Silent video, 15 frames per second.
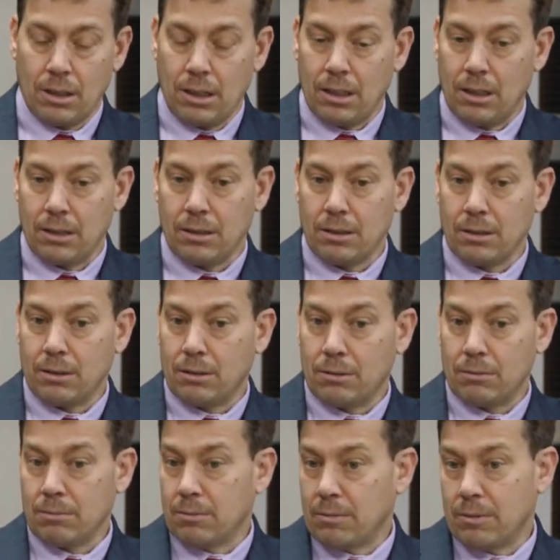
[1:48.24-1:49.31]

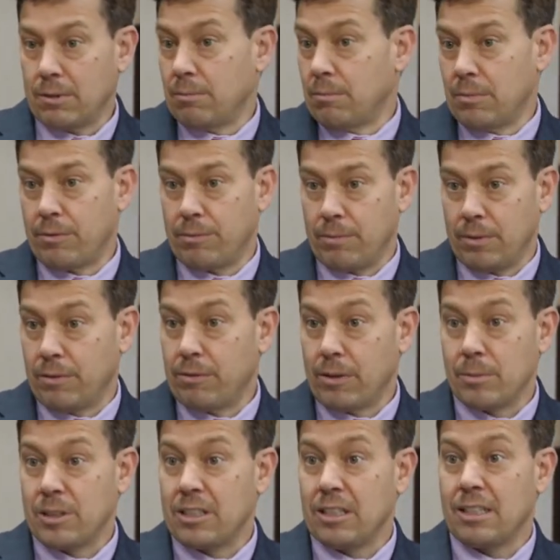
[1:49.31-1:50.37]
the
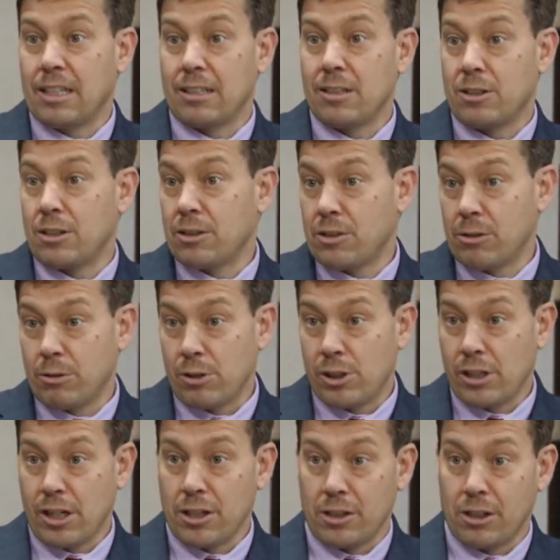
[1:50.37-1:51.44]
Pharmacy Technician
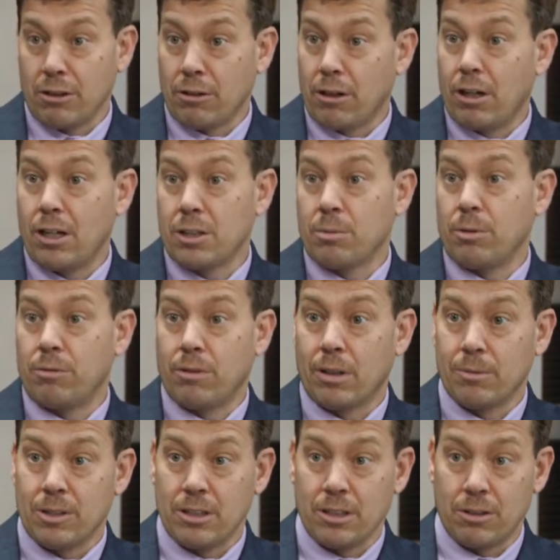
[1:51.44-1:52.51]
Association or the Hospital
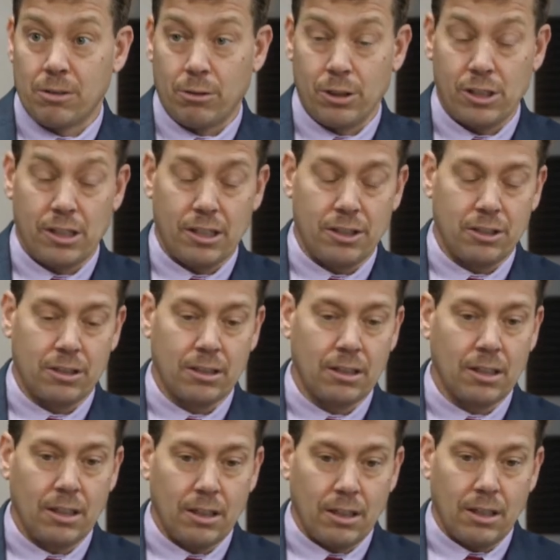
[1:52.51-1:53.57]
Pharmacy Association,
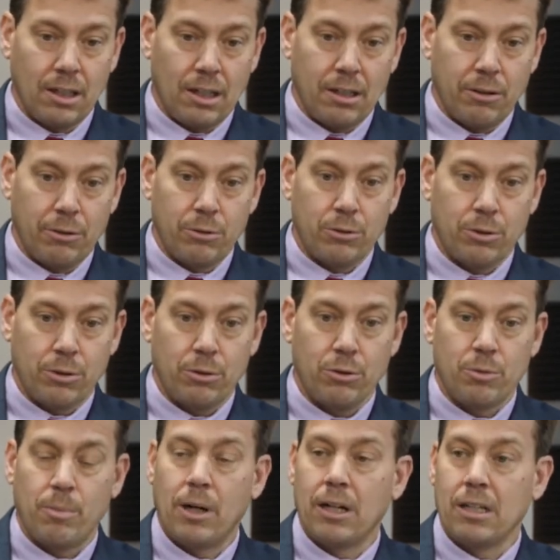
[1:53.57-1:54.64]

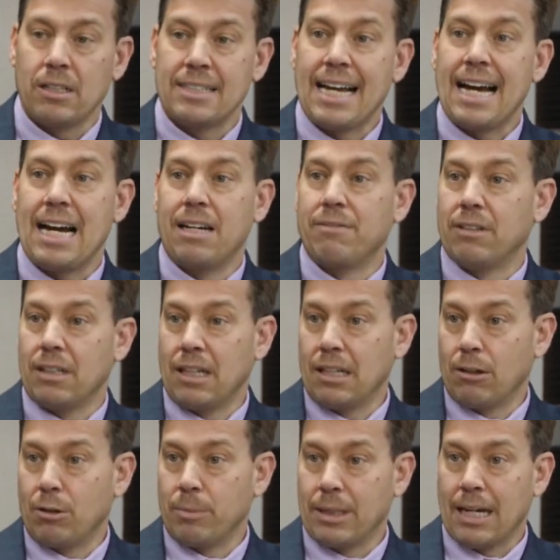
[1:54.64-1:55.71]
those bodies
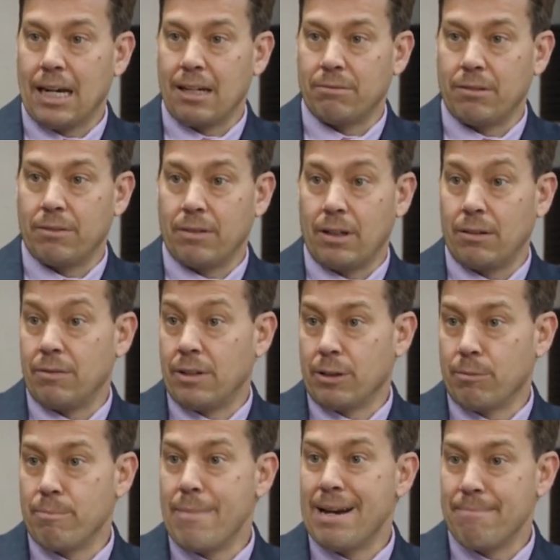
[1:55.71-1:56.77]
advocate on behalf of
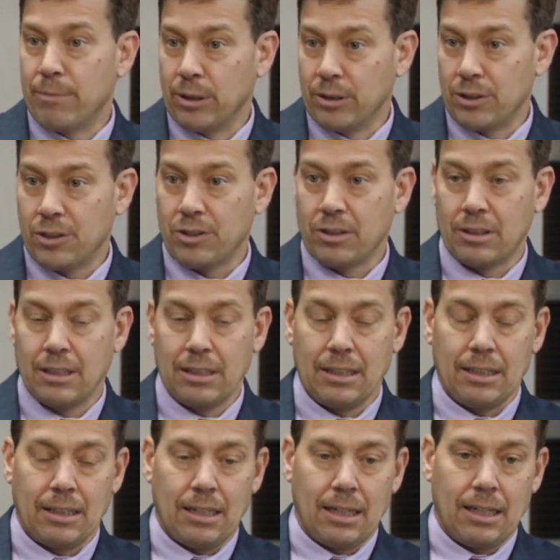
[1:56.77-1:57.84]
their members.
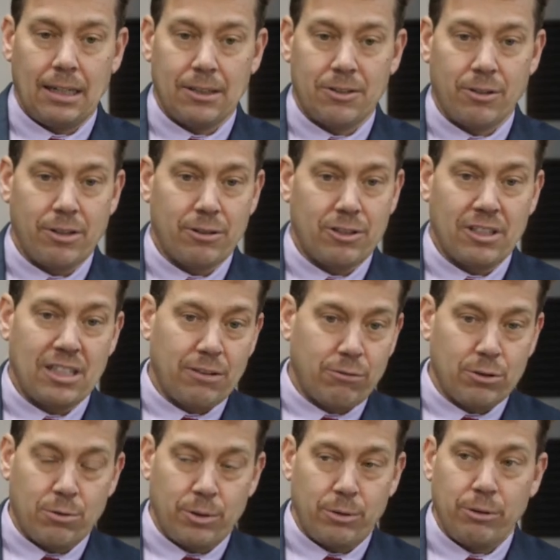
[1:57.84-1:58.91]
And so there's a
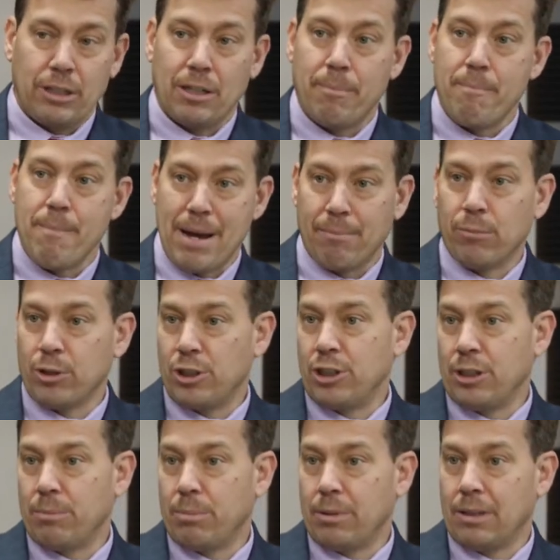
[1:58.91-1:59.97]
difference between a
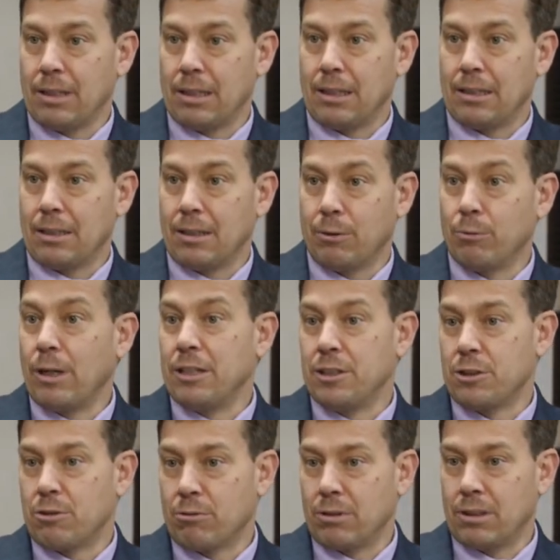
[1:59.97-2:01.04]
membership and a
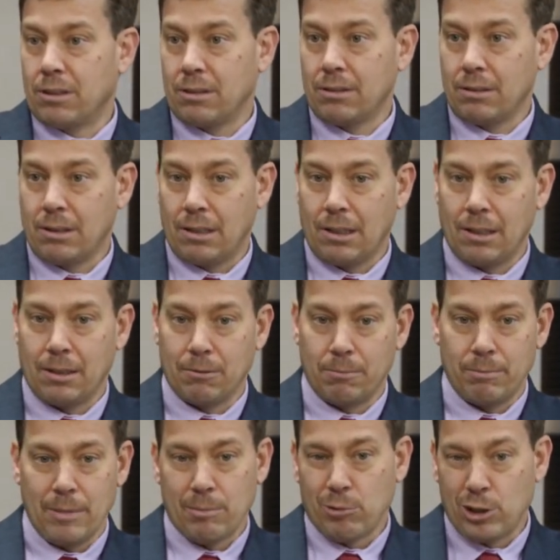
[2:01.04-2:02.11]
registrant.
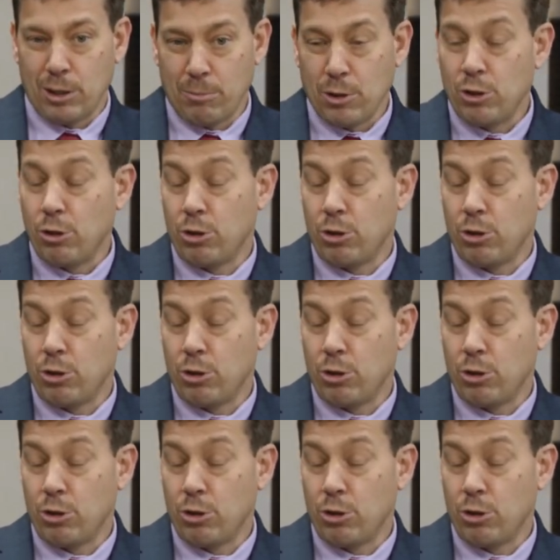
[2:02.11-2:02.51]
Membership is